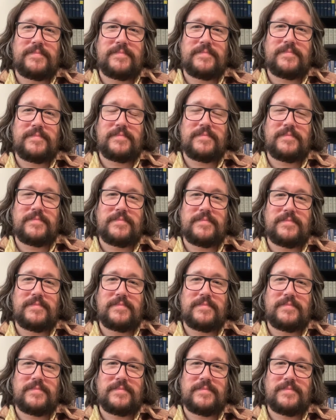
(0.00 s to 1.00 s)

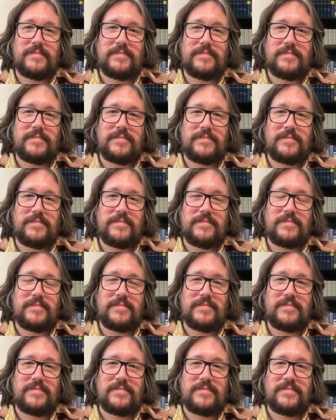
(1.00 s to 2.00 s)

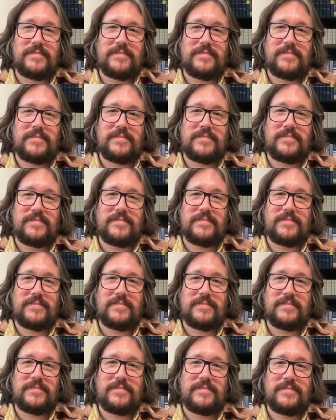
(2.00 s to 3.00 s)

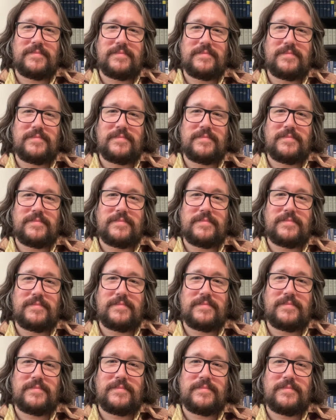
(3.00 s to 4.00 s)

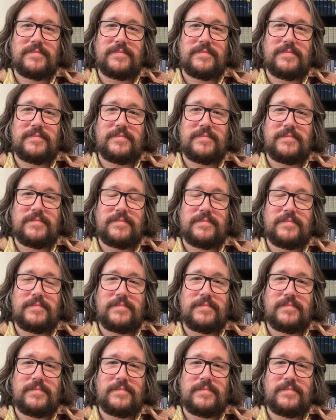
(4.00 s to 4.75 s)
No words are spoken by the person on screen.